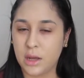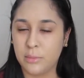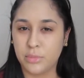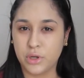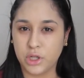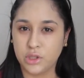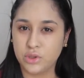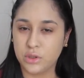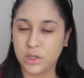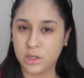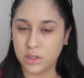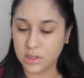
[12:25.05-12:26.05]
I'm pretty sure
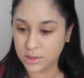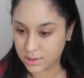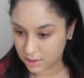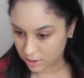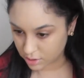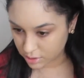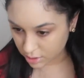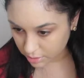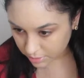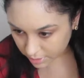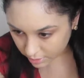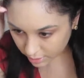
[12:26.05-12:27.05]
the concealer is gonna
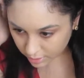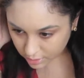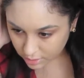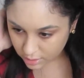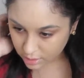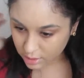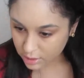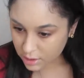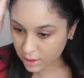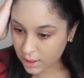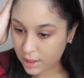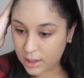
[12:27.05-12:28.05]
be thick,
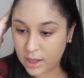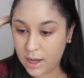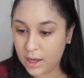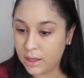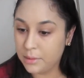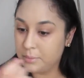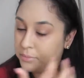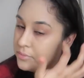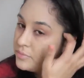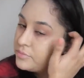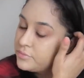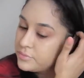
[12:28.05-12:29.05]
and